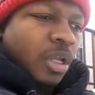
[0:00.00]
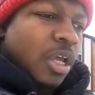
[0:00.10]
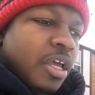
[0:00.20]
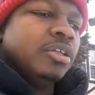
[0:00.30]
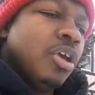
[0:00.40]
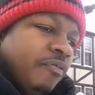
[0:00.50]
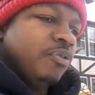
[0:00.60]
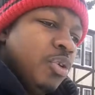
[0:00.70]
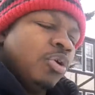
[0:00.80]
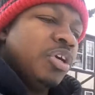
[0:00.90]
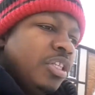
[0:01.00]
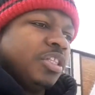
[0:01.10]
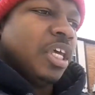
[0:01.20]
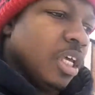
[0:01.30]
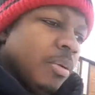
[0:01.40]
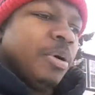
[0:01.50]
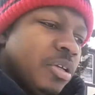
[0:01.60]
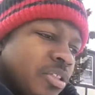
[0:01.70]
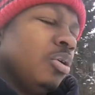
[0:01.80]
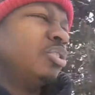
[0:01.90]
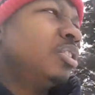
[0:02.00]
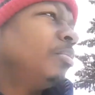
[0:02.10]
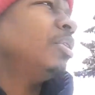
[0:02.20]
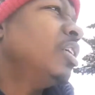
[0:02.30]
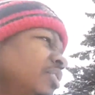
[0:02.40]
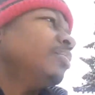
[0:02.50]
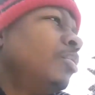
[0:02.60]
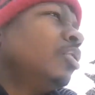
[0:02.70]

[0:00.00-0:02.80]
And if you know anything about symbolism,